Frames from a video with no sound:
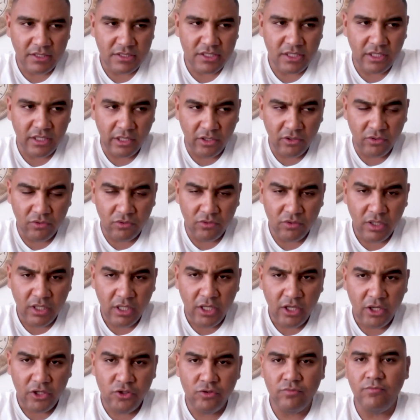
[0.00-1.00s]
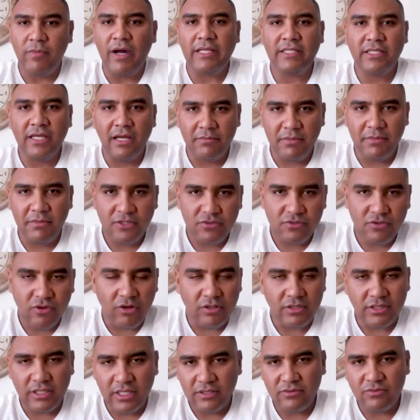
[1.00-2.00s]
So you might come into
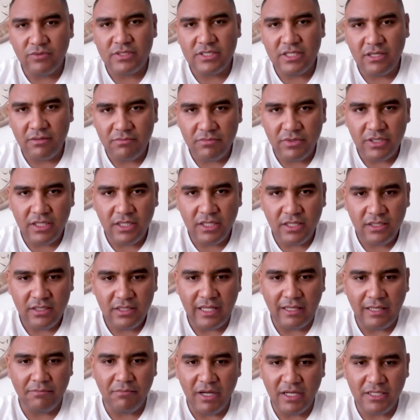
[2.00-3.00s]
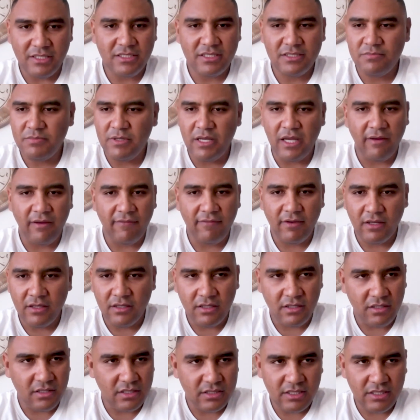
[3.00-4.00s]
contact with somebody that might just be having
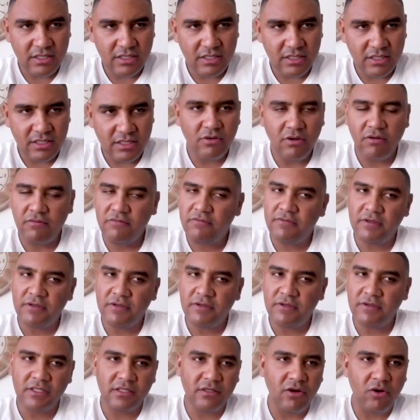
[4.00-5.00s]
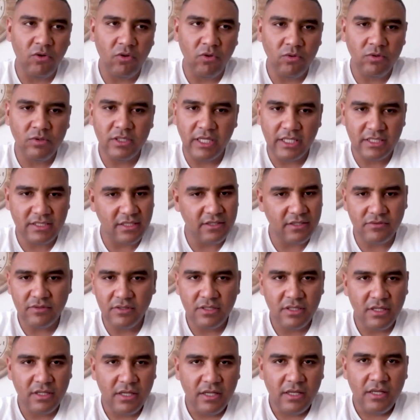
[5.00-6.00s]
a simple cough and cold, etc
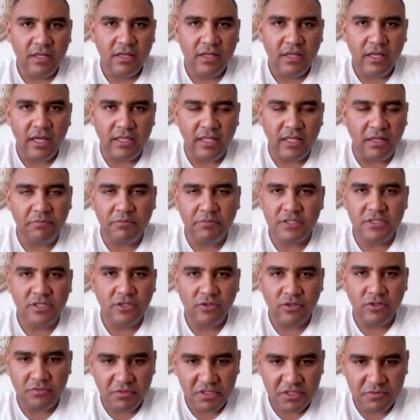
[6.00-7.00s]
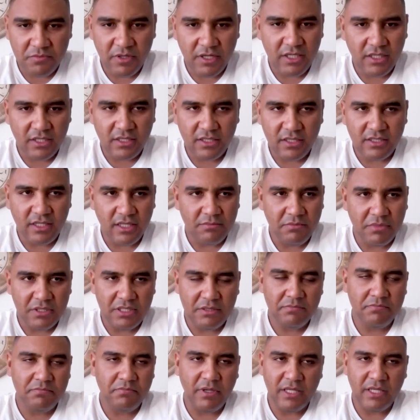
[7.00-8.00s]
and that person could be spreading it. And
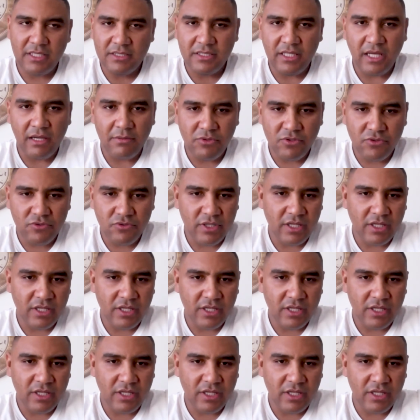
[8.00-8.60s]
but by the time you